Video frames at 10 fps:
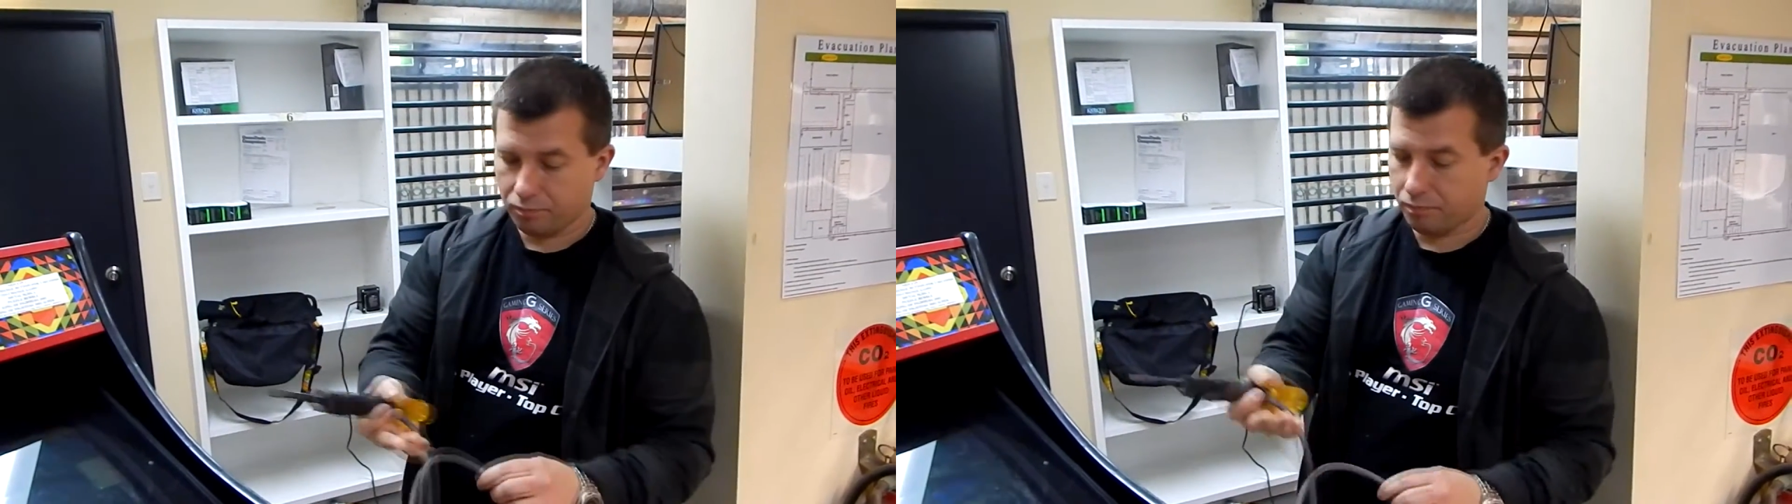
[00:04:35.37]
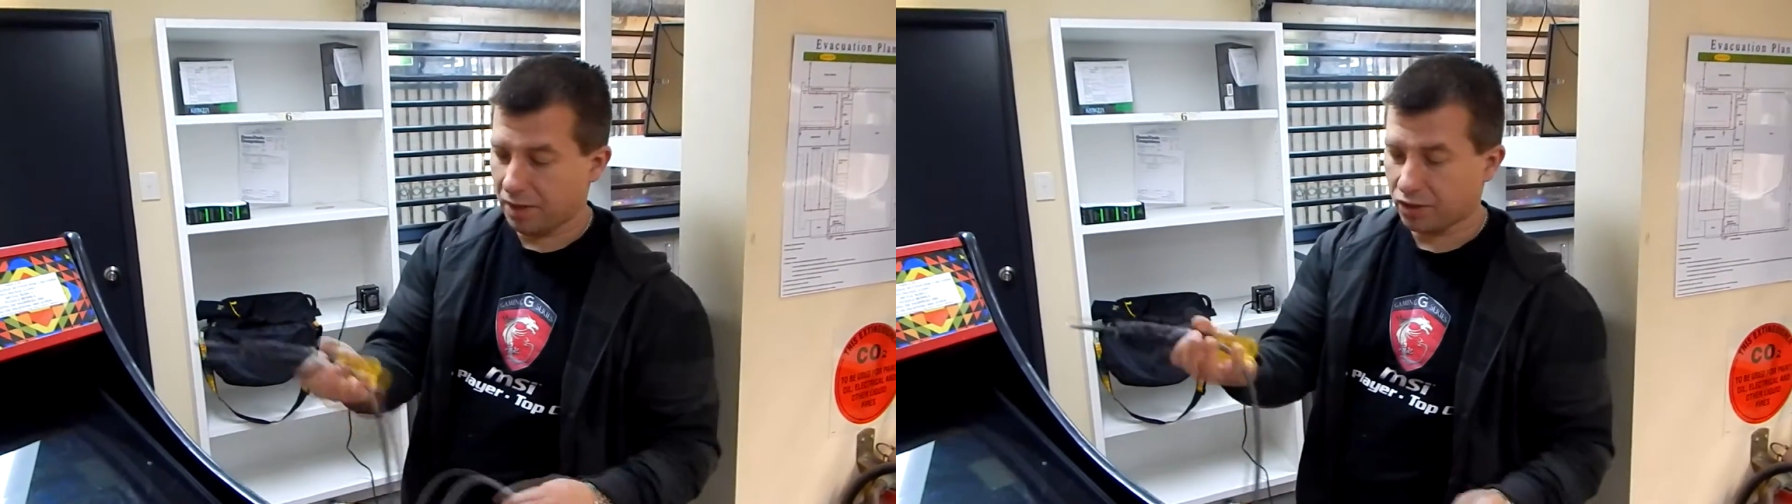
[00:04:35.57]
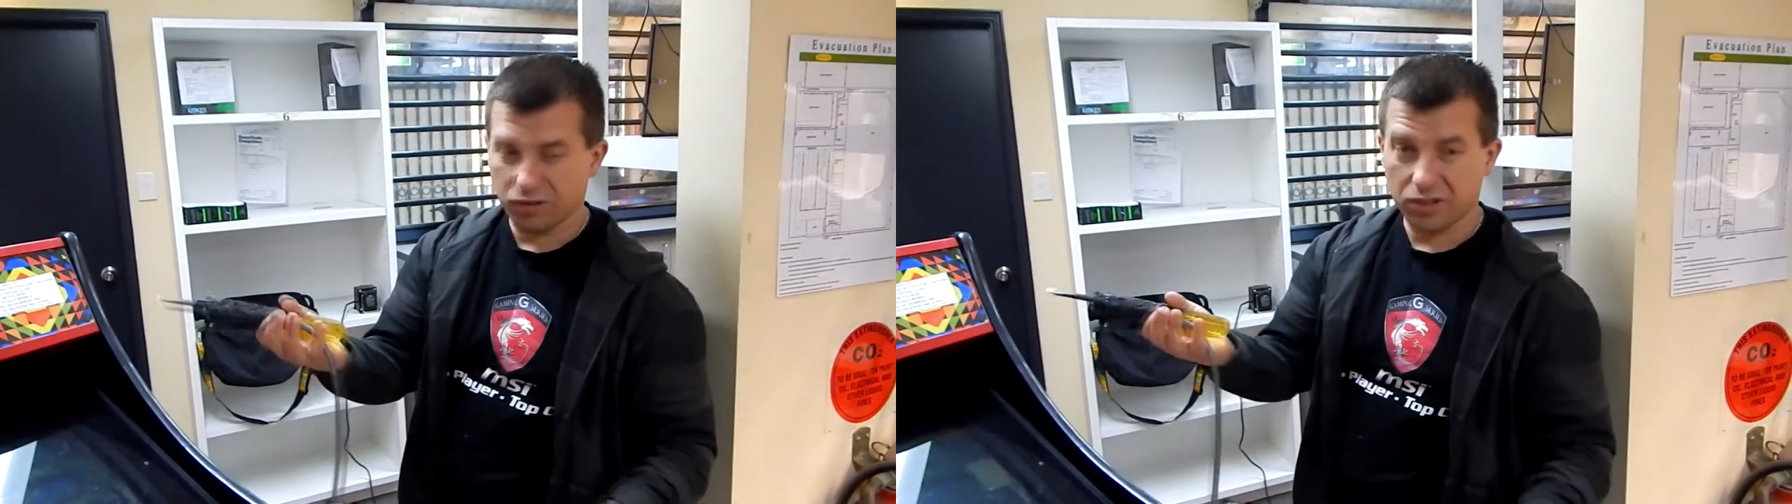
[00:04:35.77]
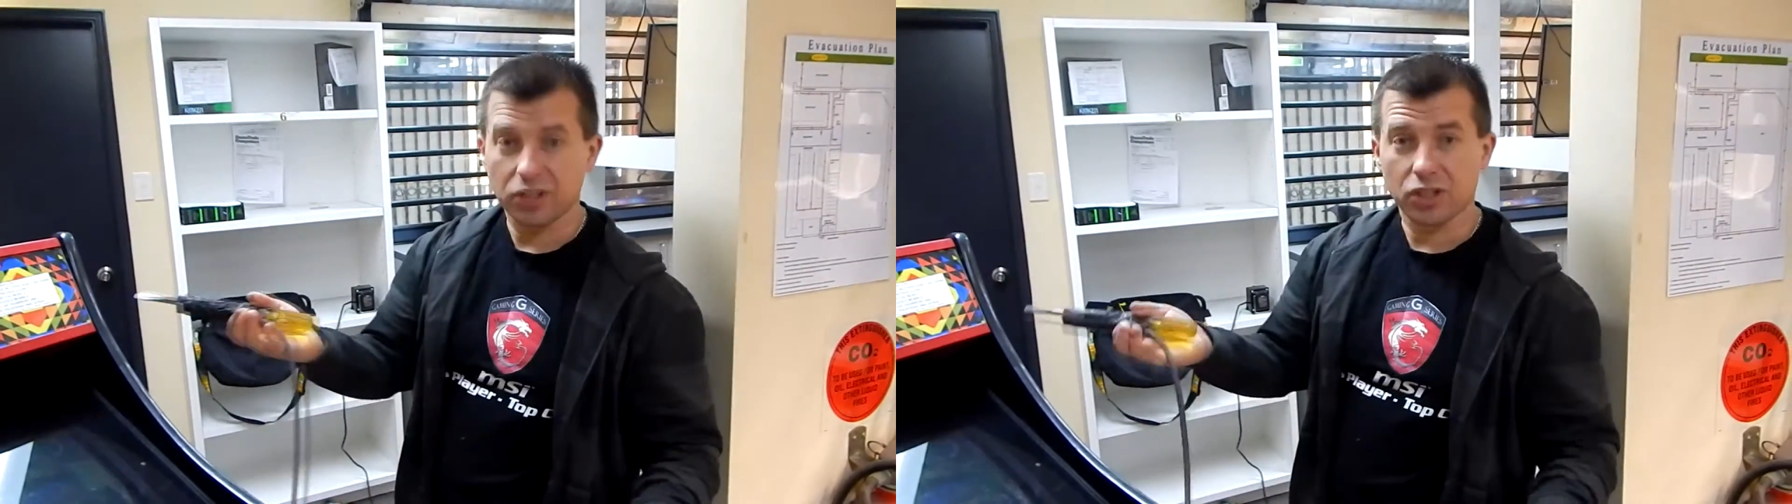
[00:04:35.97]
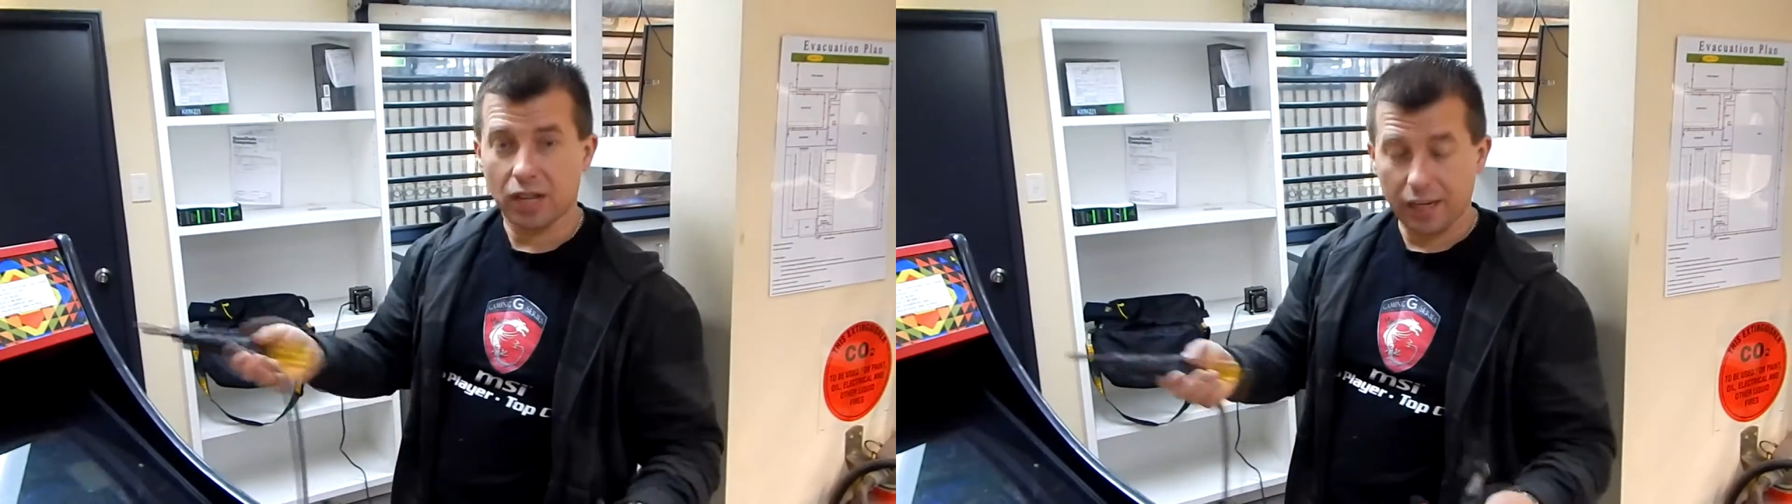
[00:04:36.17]
make sure it's
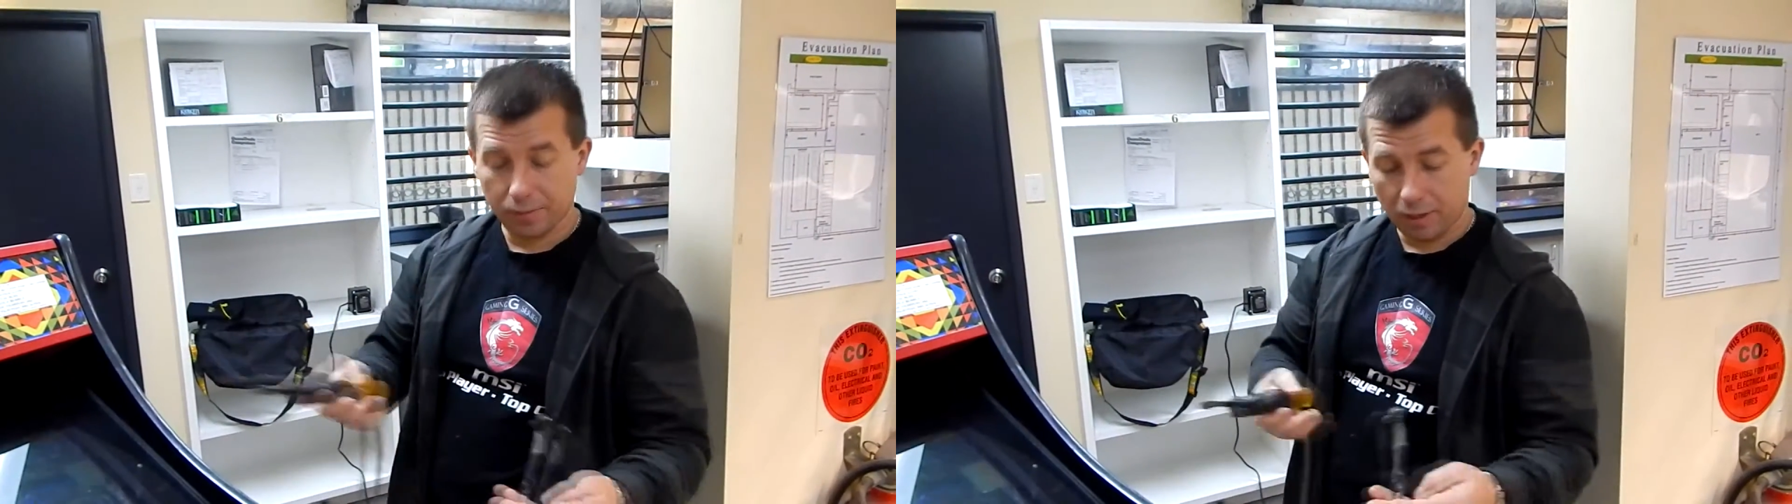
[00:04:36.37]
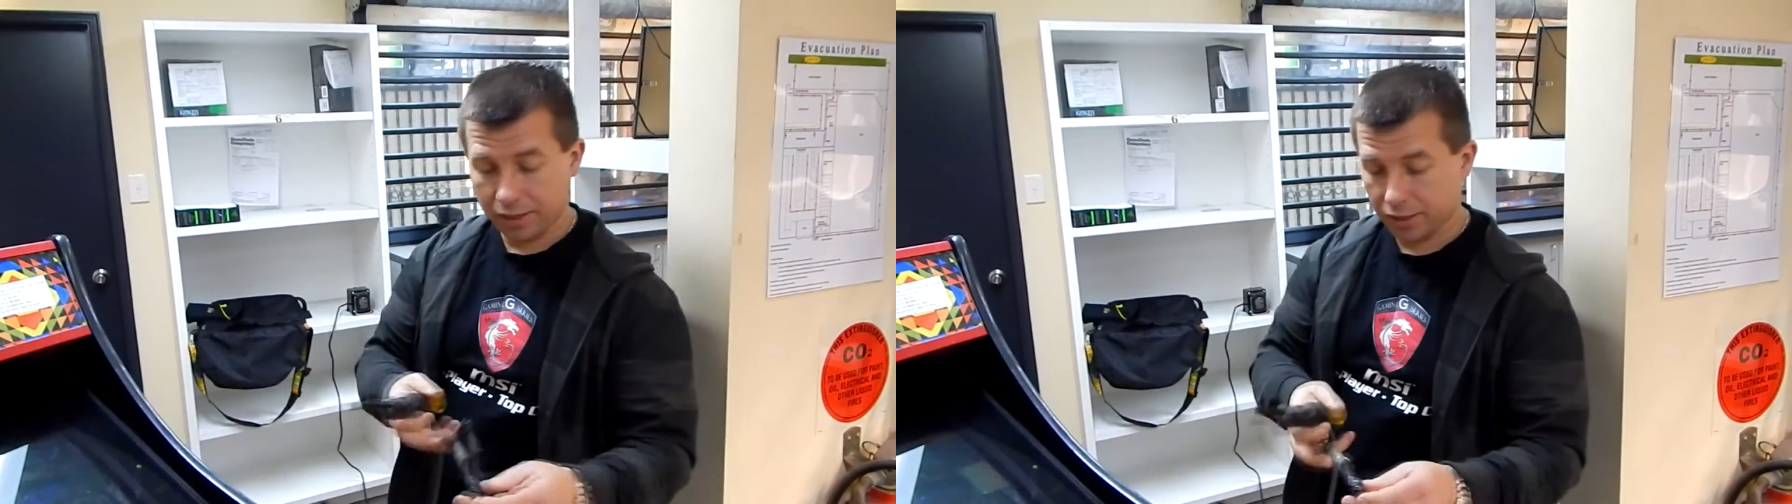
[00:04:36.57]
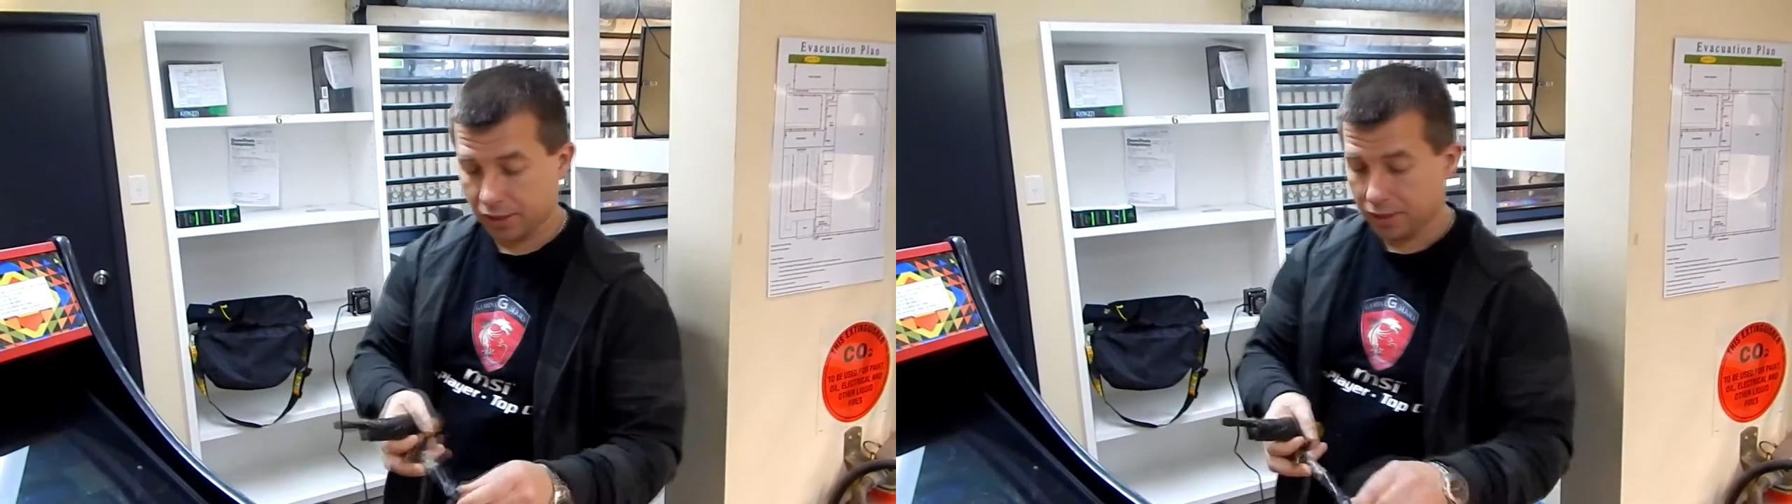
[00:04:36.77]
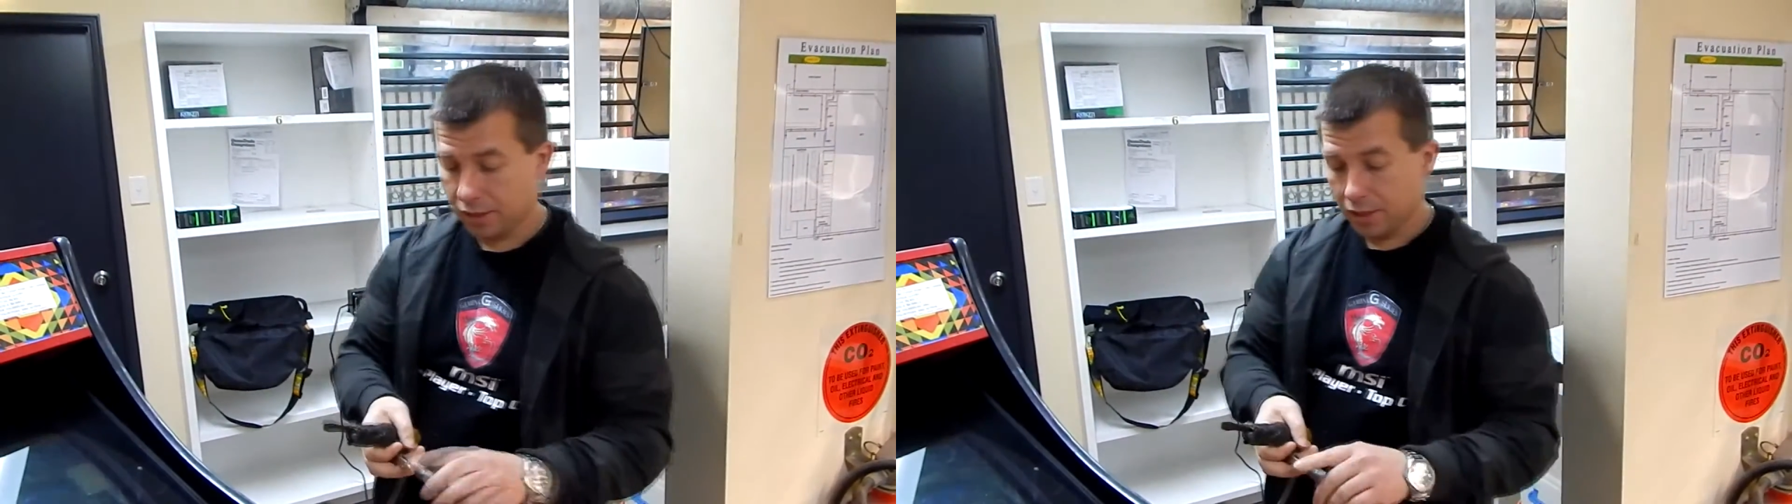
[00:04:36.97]
insulated basically.